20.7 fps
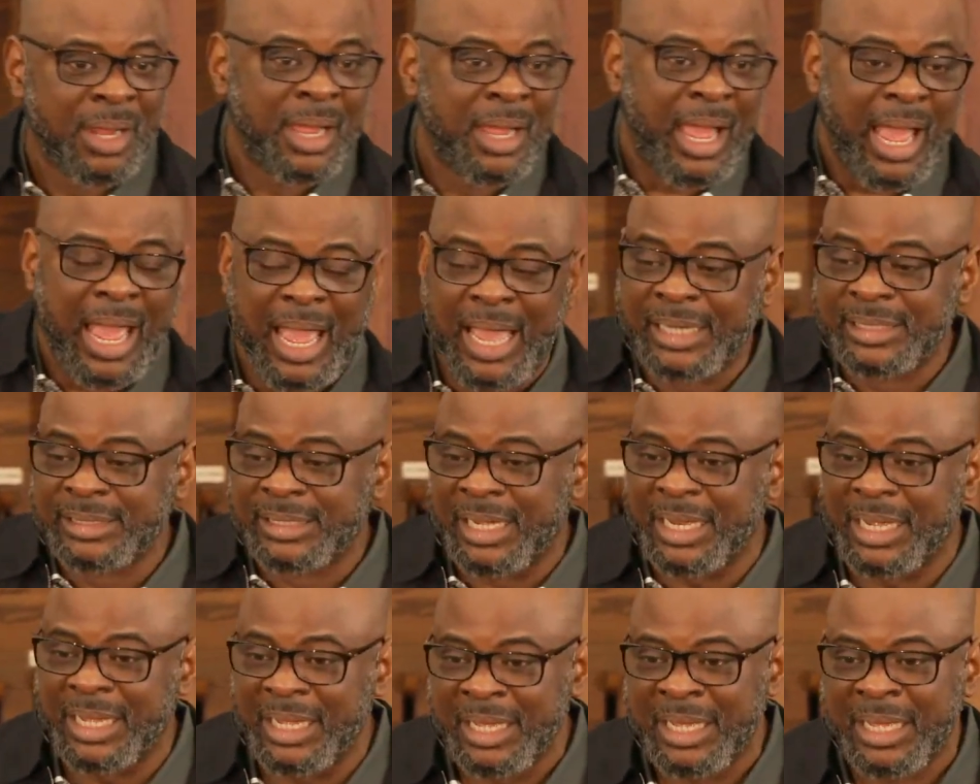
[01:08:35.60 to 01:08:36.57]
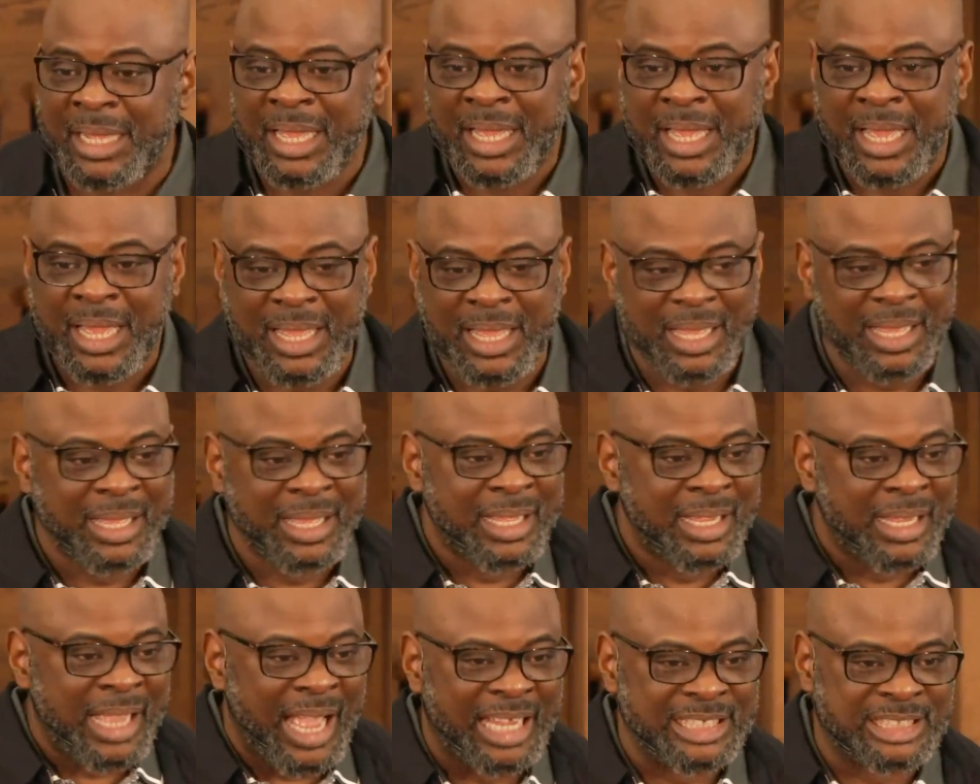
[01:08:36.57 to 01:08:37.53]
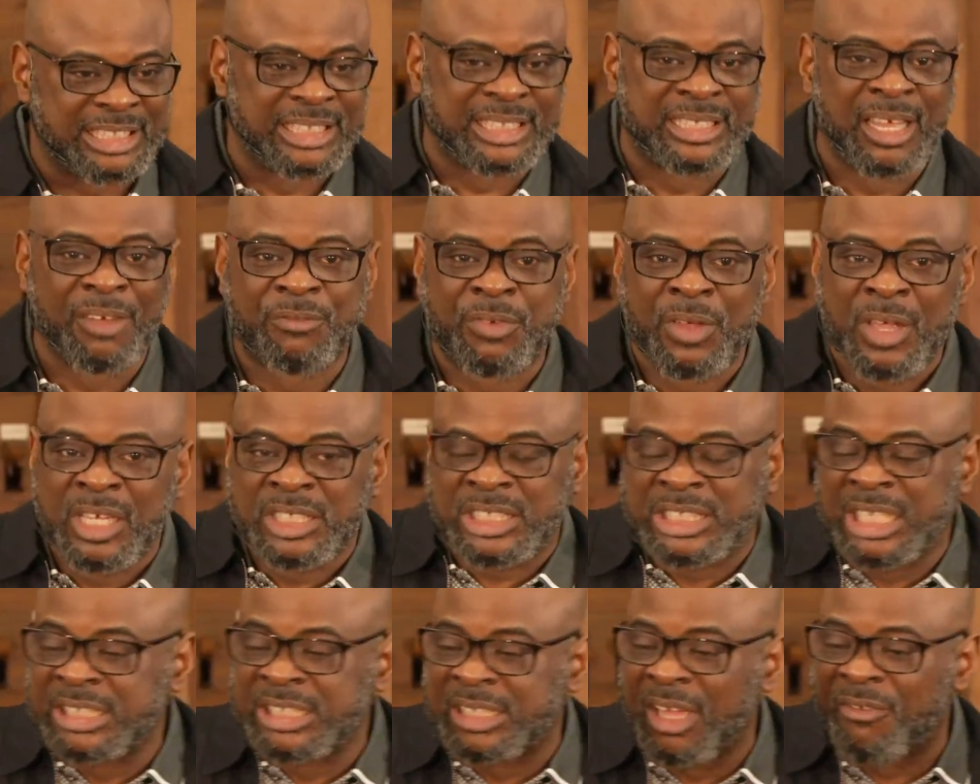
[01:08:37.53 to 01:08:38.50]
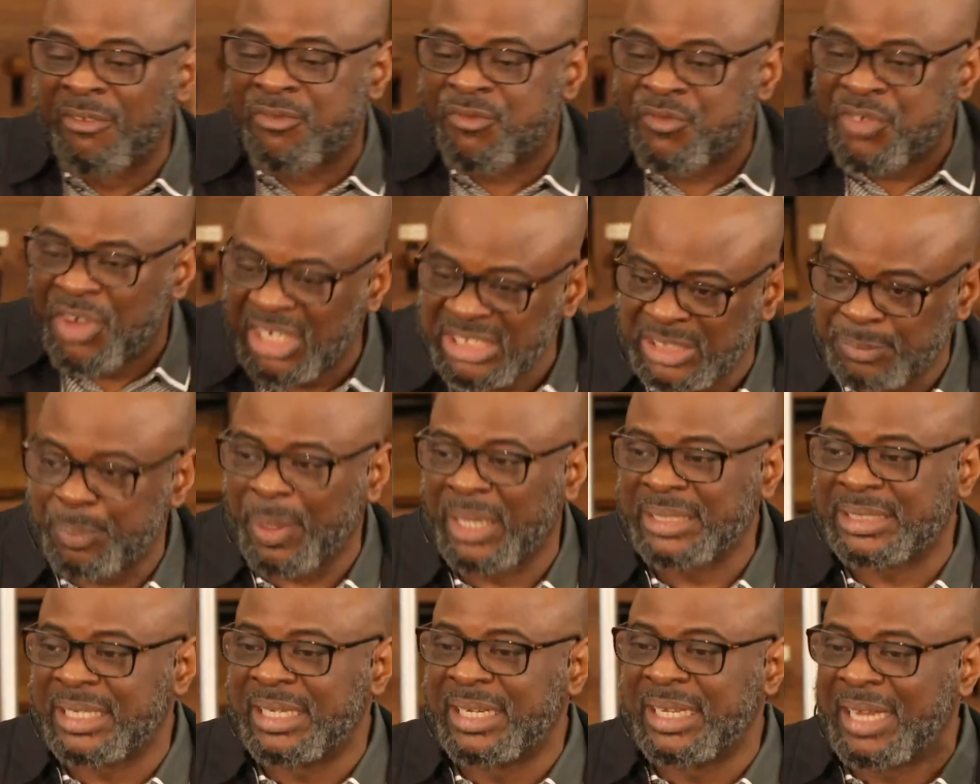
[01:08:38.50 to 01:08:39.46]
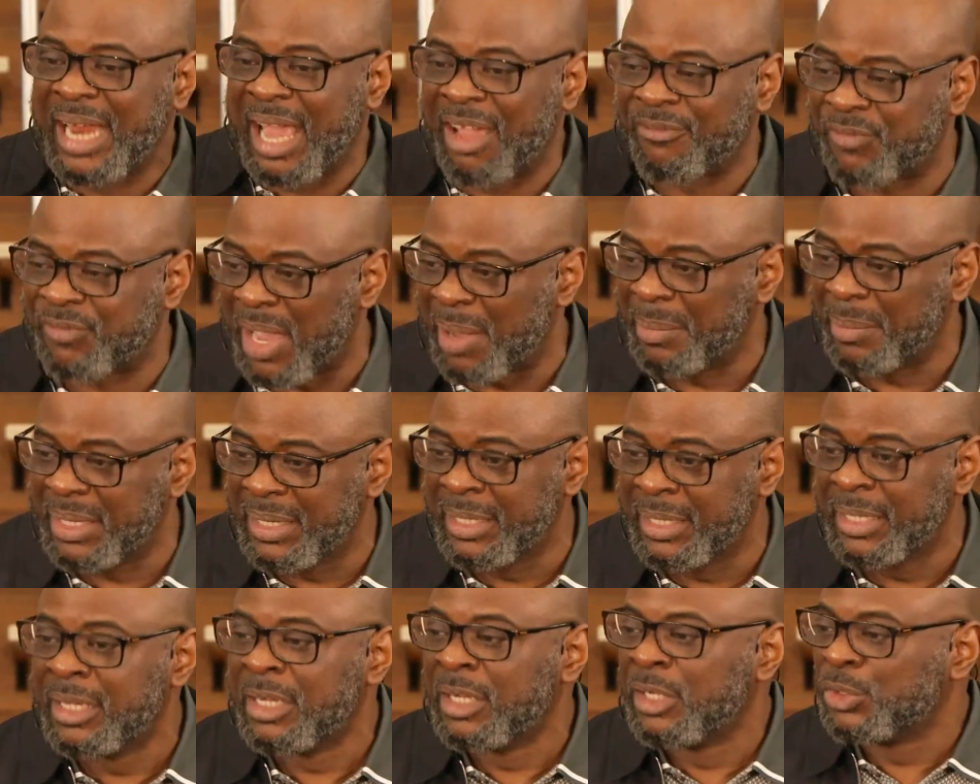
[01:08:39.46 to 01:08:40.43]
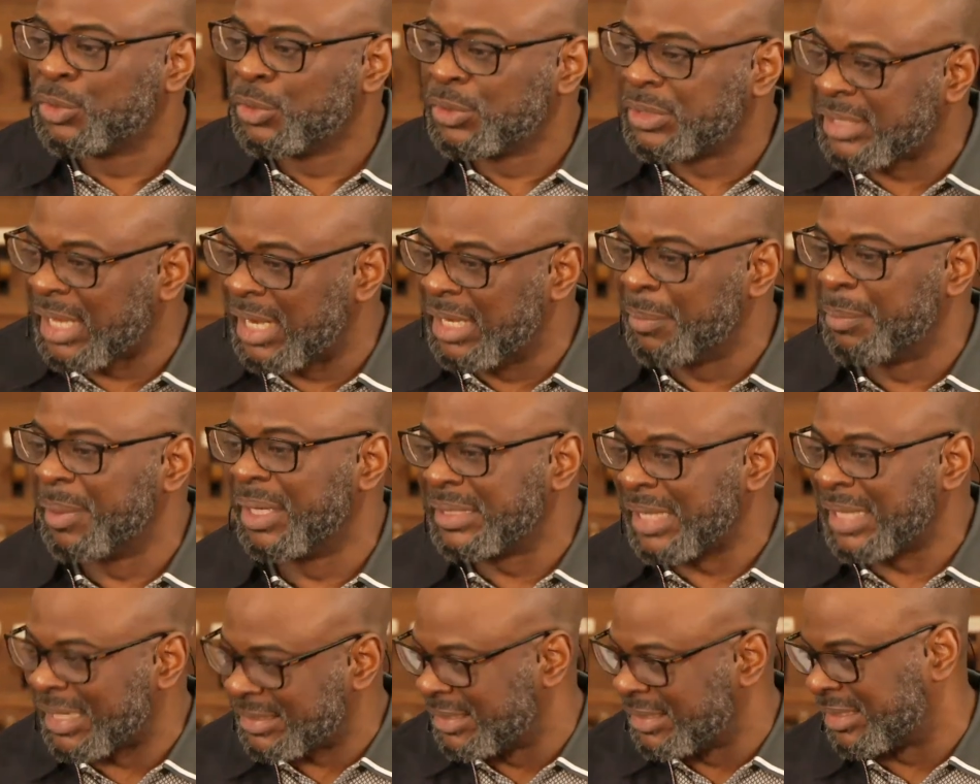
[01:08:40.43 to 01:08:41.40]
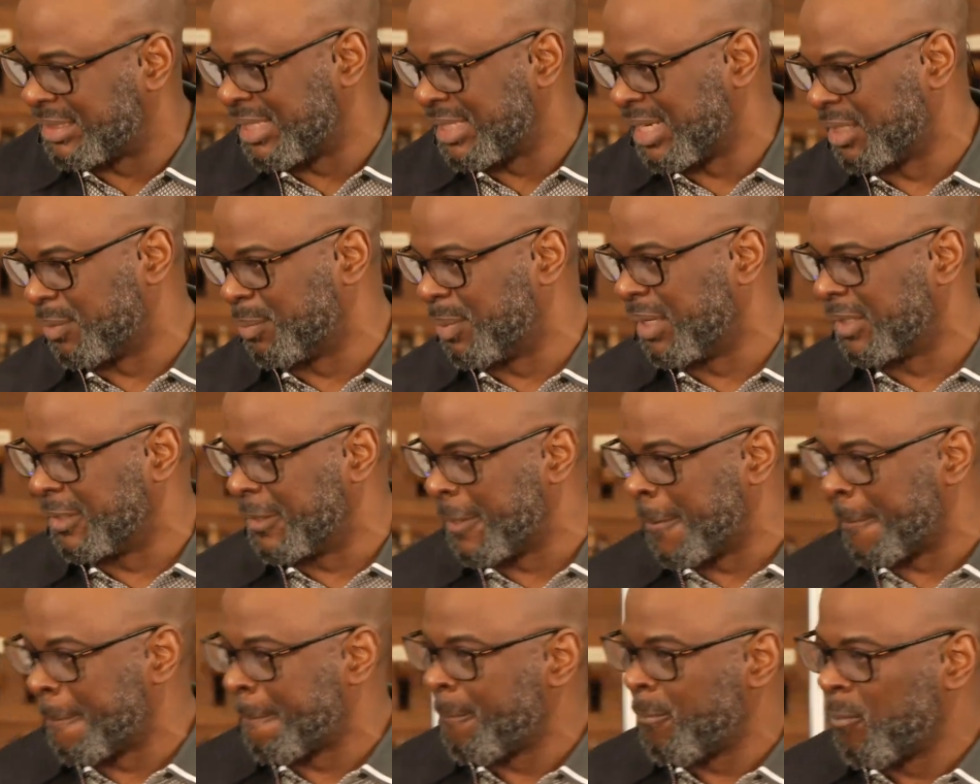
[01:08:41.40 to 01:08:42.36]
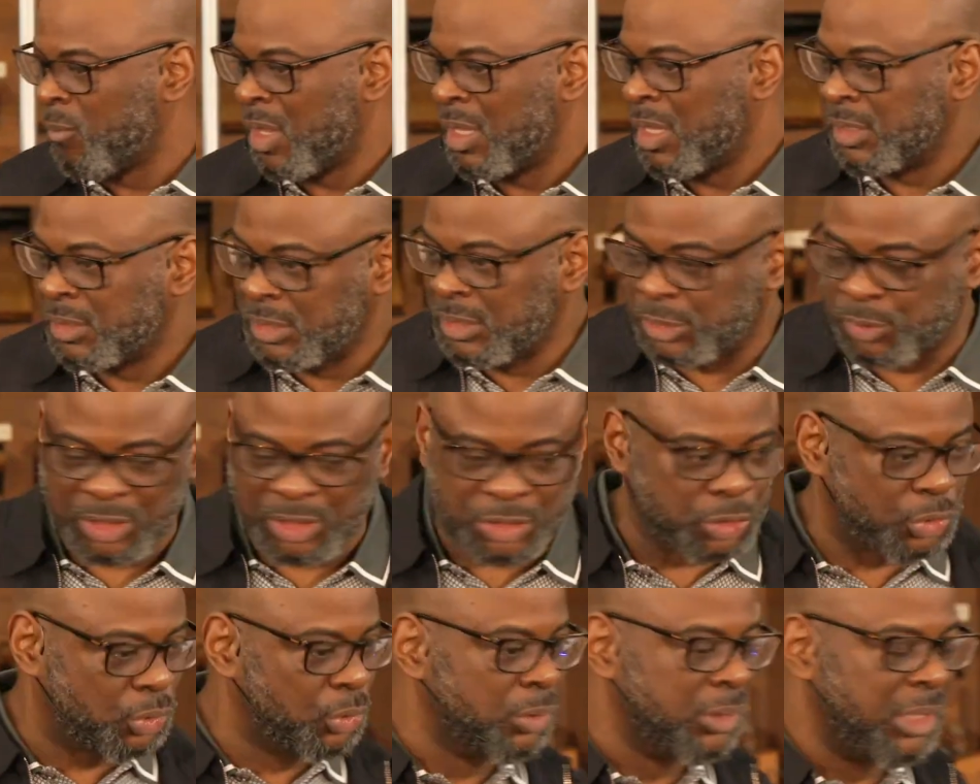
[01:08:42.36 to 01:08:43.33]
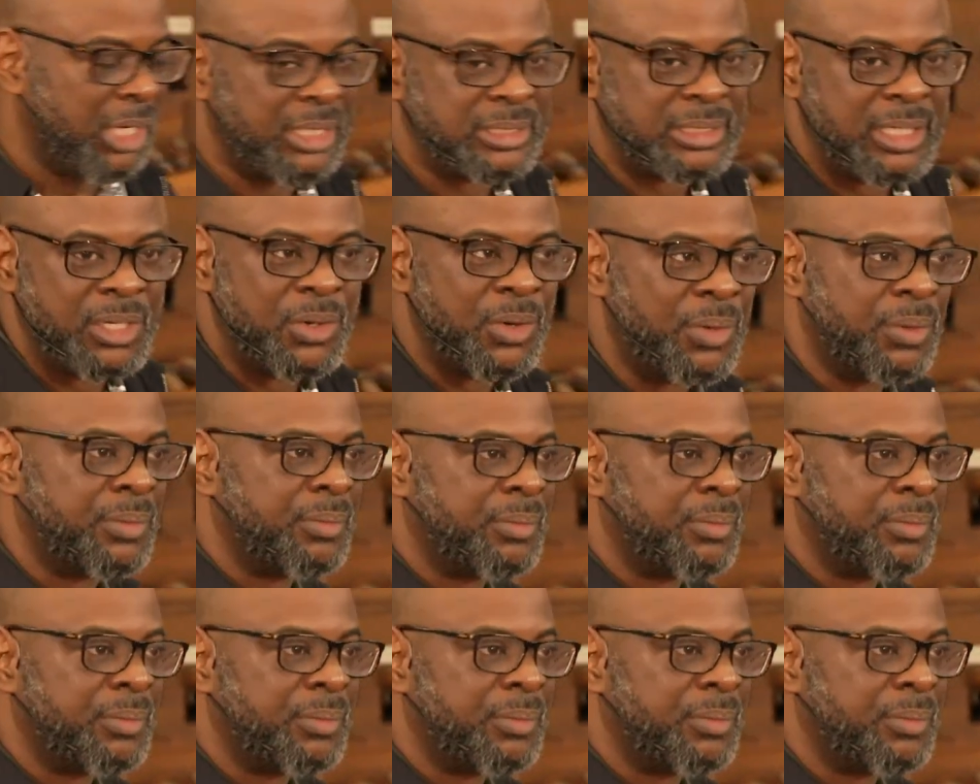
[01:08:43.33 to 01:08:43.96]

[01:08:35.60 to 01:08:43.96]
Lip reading: And she's the first person in her family to celebrate her 60th birthday. This was 2 years ago.